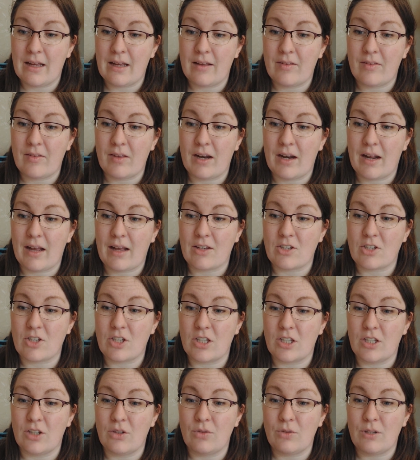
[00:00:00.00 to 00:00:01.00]
then actually
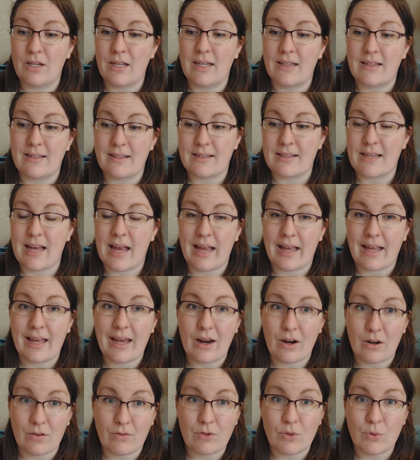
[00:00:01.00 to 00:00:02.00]
you need to take
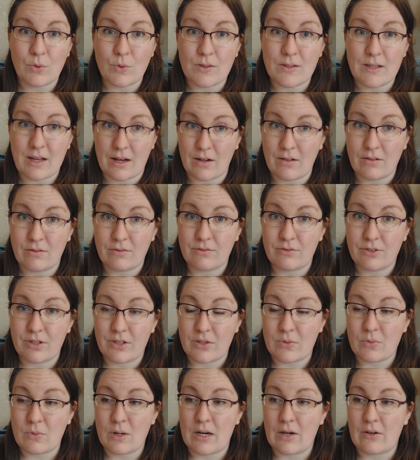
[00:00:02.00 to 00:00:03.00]
care of yourself
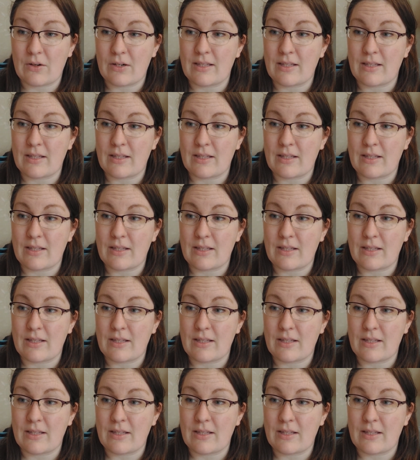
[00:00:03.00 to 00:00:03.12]
as well.